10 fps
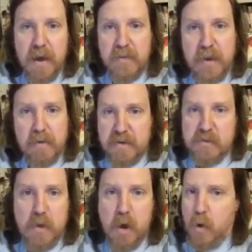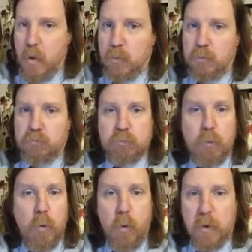There is no
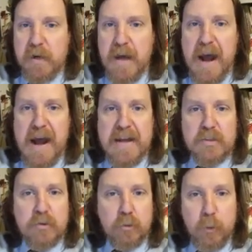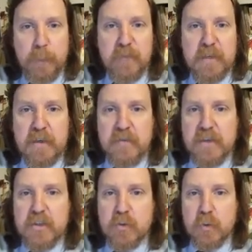organized group of
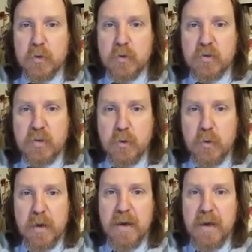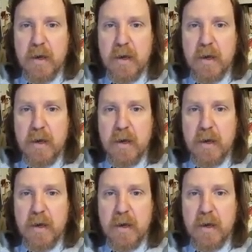individuals who